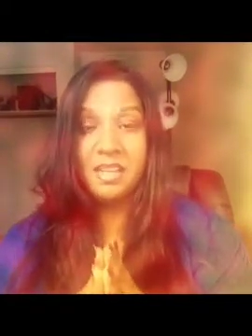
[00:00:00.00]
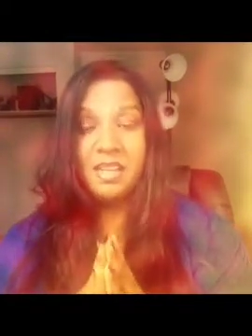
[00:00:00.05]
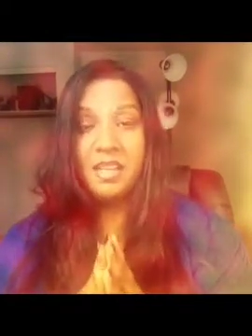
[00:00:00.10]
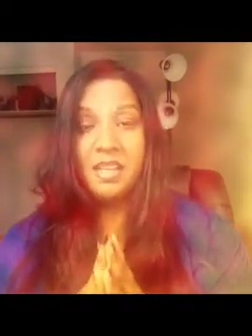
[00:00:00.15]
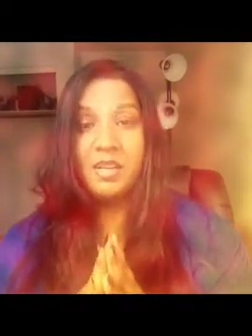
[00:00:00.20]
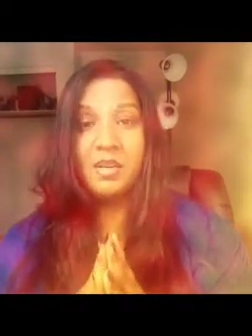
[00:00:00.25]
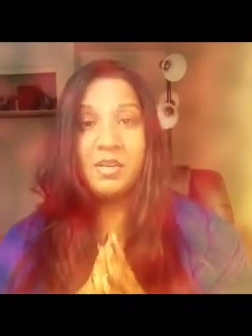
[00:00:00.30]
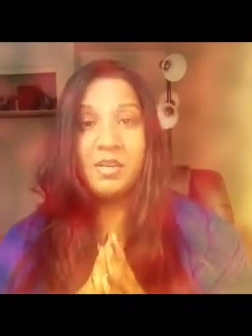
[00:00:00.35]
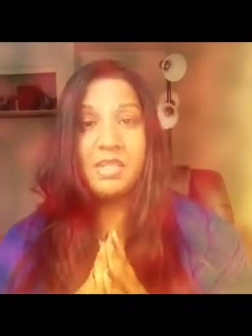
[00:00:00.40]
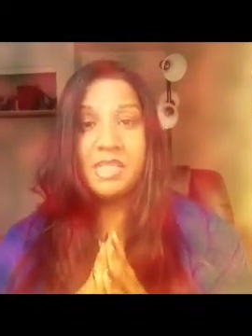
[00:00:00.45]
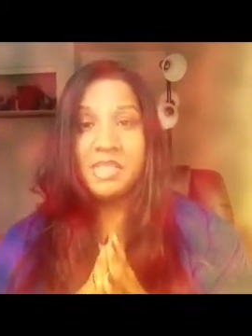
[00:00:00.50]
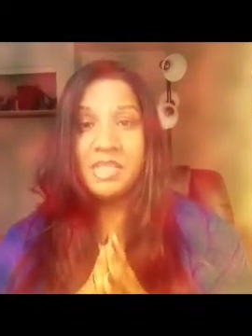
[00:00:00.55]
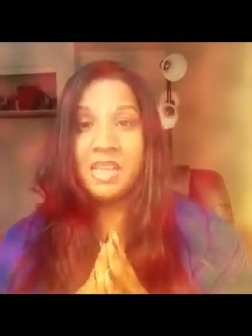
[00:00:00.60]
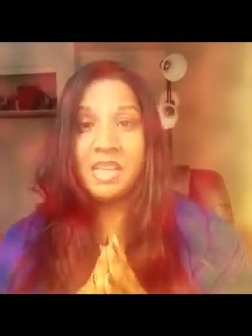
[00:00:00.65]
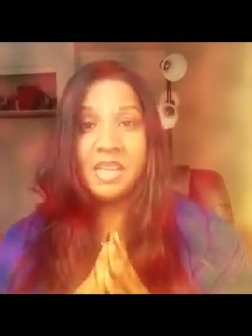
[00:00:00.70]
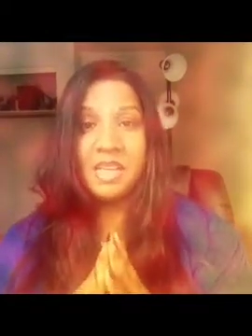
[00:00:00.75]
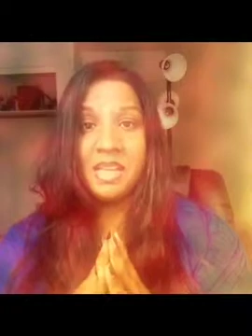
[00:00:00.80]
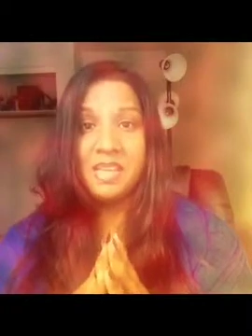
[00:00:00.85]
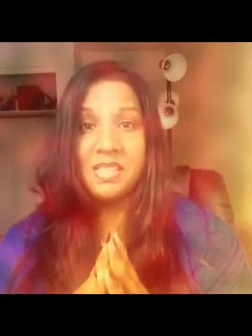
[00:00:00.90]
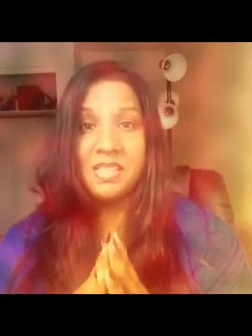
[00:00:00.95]
You know, it's
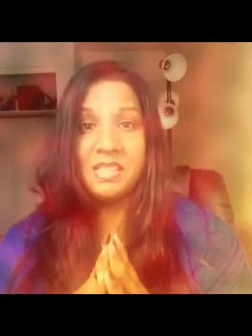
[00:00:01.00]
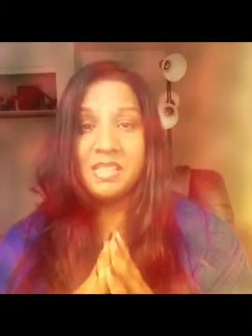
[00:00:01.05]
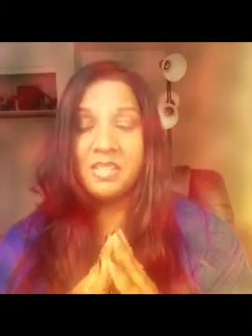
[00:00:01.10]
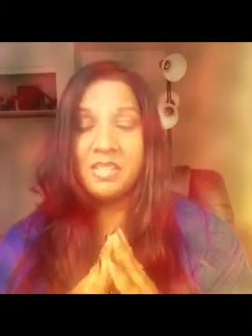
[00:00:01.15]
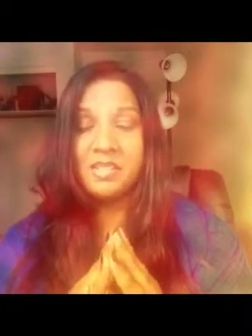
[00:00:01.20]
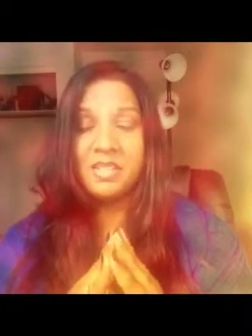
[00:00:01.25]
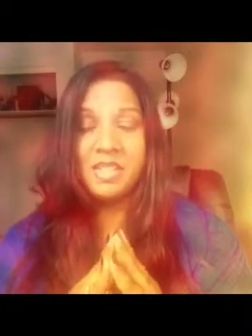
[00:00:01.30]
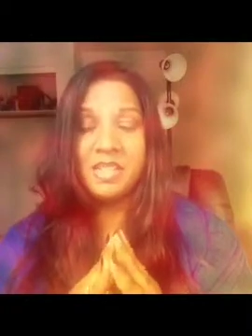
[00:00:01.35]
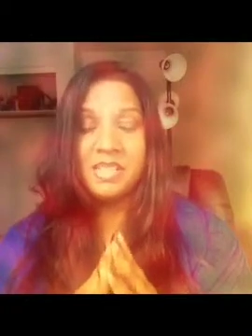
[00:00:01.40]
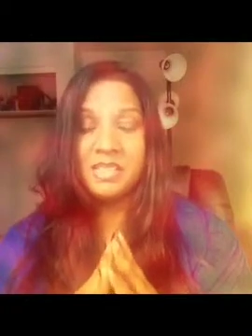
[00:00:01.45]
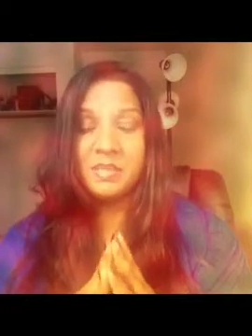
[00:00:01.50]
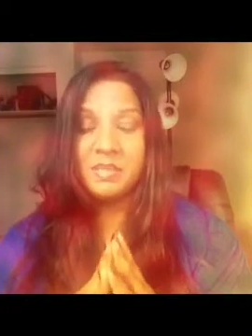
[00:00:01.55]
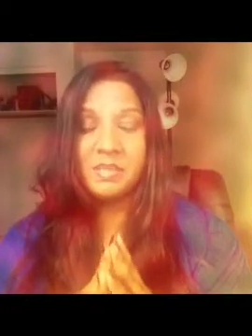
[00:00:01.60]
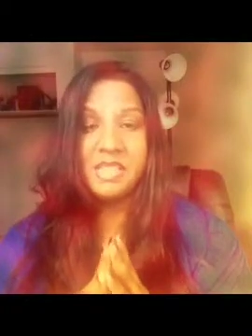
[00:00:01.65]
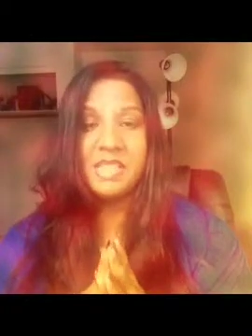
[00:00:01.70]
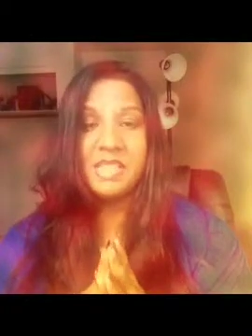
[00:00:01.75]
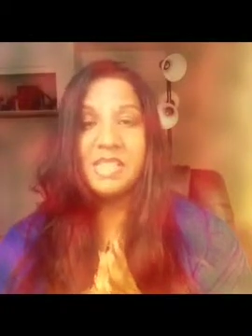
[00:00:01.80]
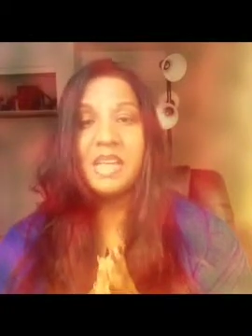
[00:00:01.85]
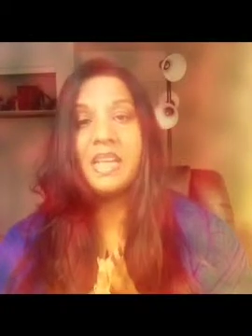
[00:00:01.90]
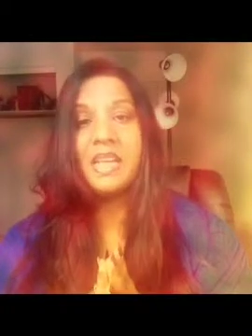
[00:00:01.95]
not easy. Trust me,
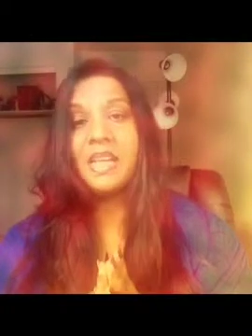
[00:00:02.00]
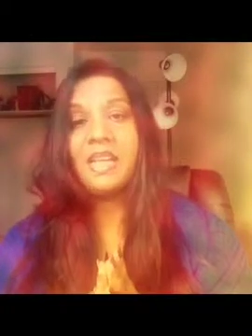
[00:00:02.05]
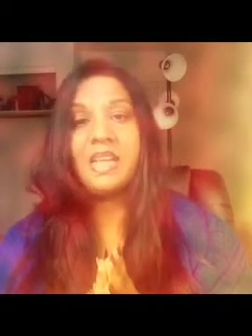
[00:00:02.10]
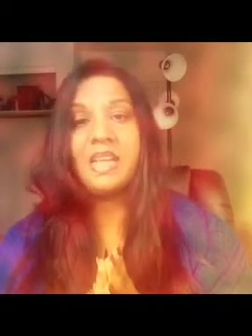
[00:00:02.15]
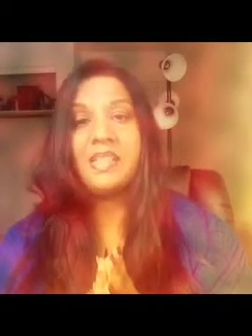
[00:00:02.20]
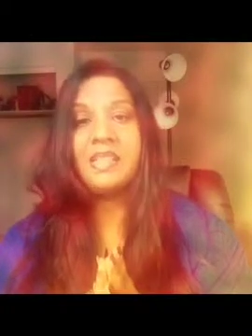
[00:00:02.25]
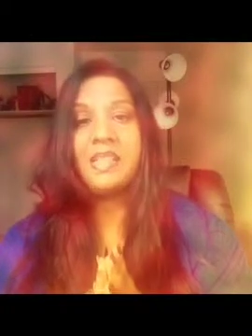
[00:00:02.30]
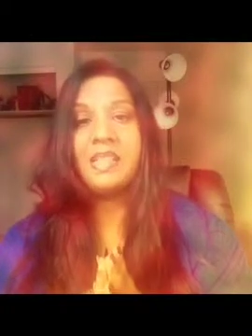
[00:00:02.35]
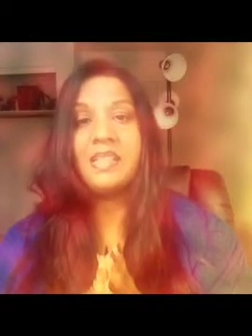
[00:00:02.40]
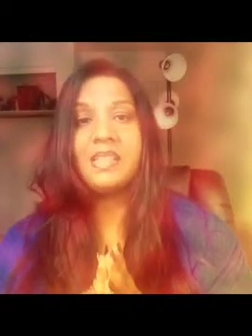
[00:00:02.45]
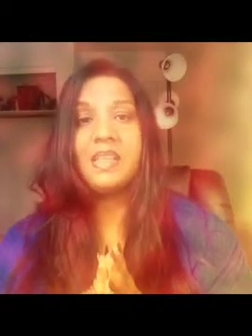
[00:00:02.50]
it's not easy.